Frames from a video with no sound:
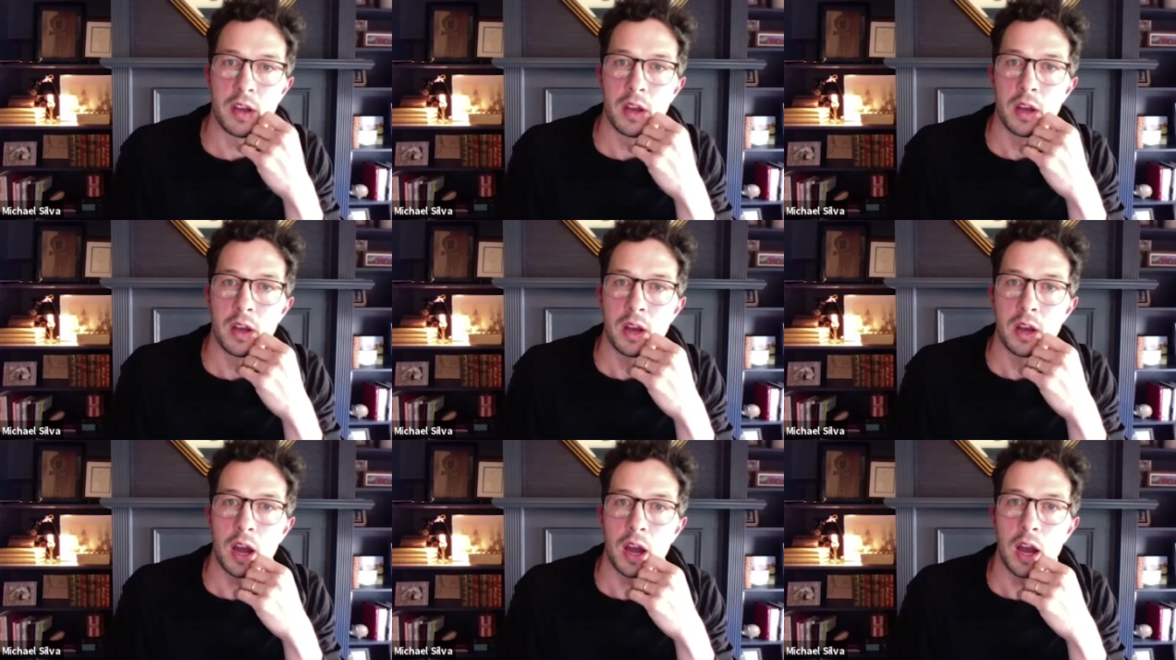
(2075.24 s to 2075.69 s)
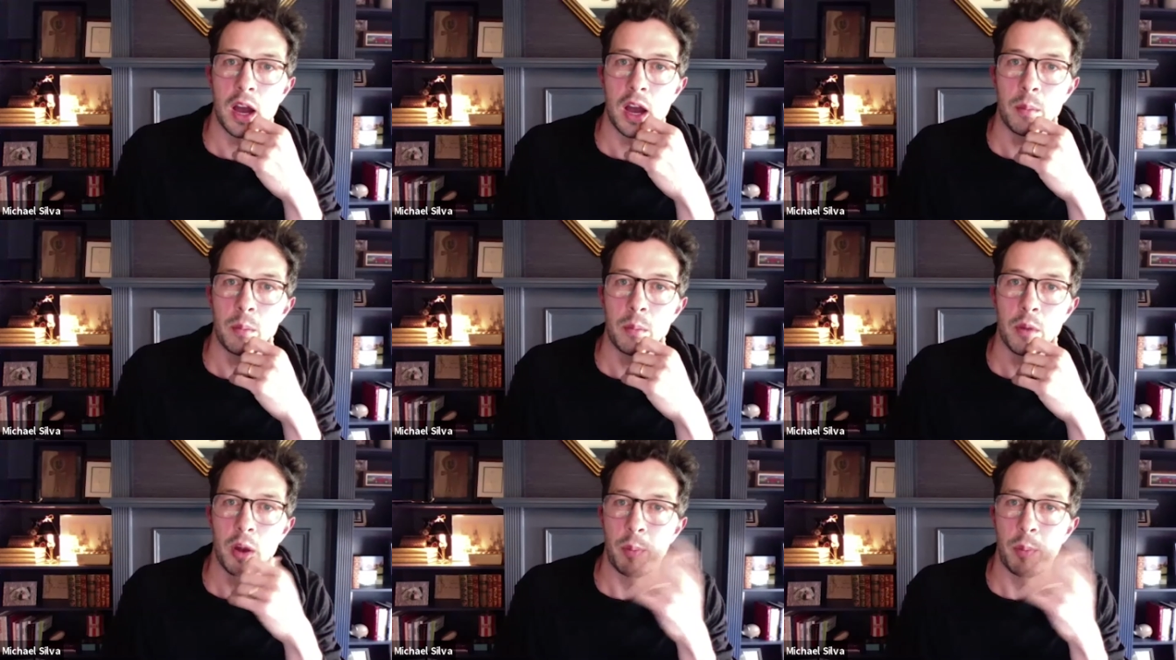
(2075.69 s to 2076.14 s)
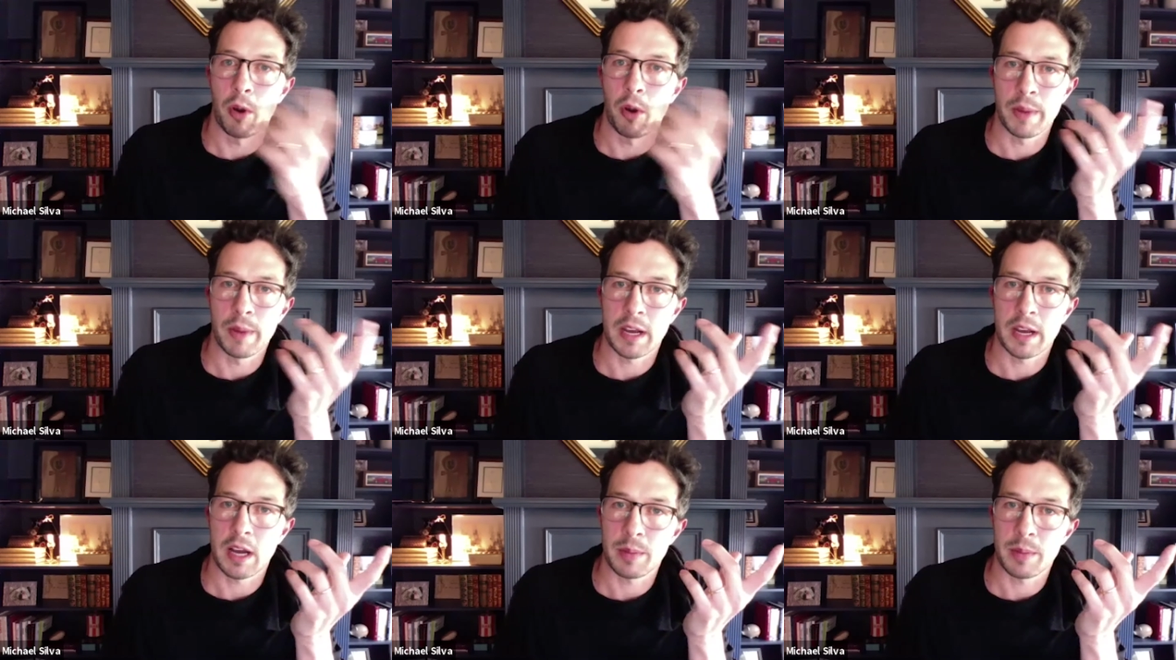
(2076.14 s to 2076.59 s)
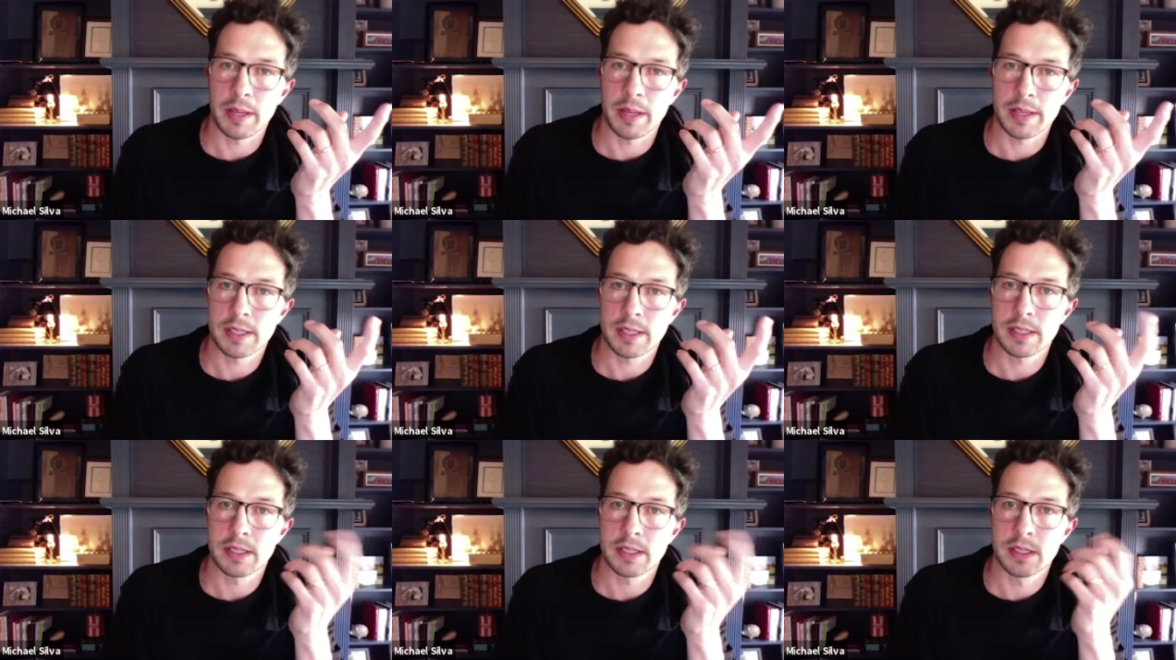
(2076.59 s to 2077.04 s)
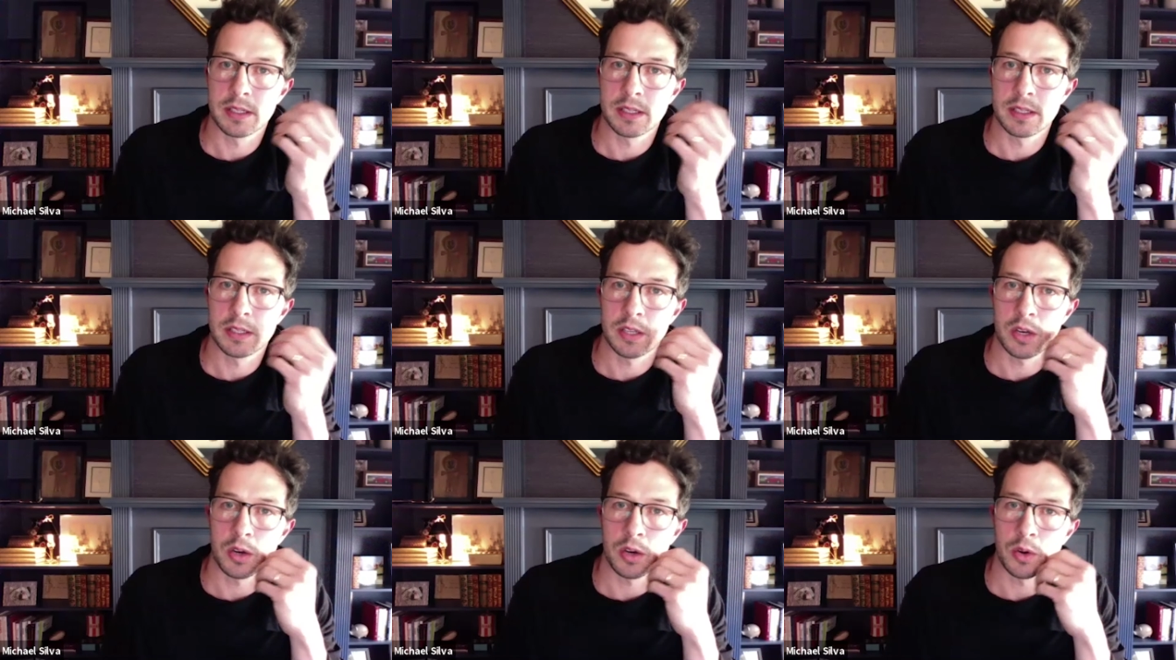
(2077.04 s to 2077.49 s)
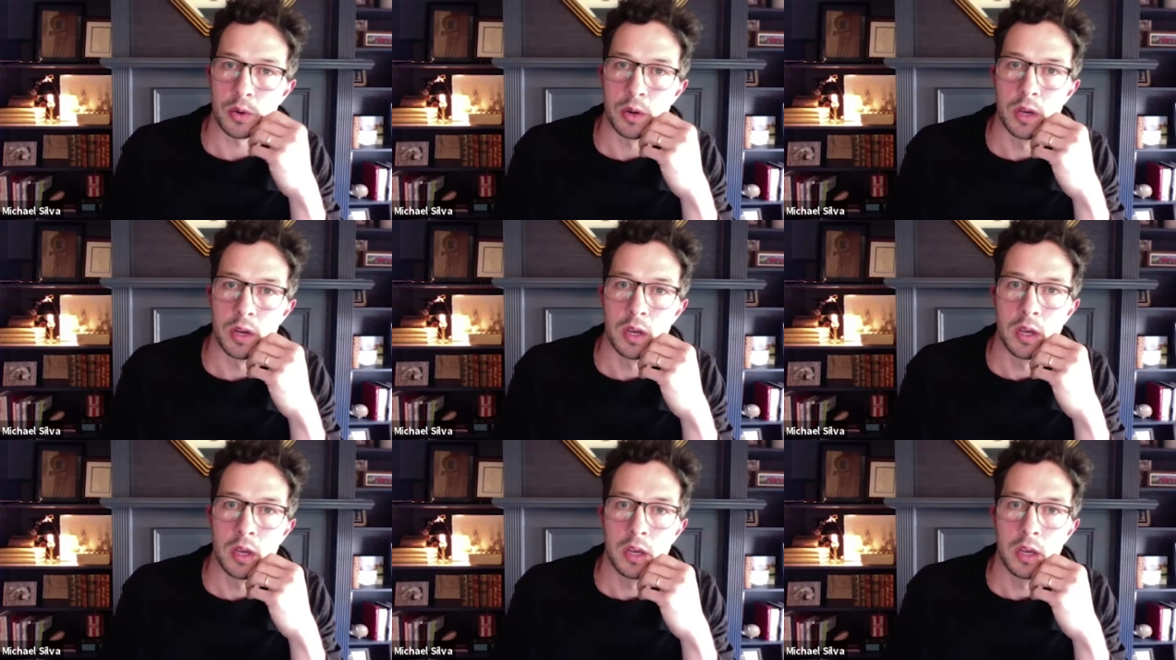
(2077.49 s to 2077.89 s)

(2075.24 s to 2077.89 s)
apartment complexes. So,